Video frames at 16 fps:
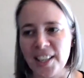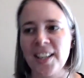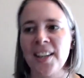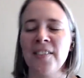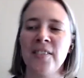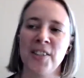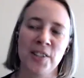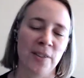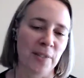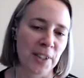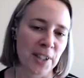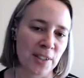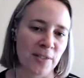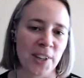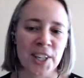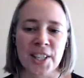and
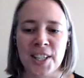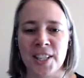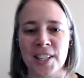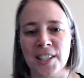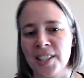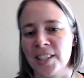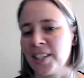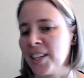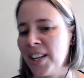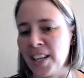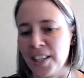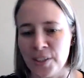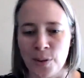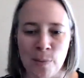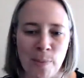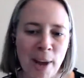serverless functions to connect
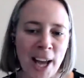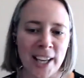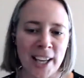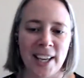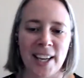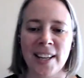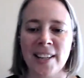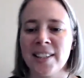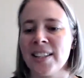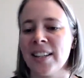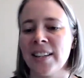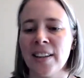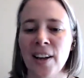to a backend and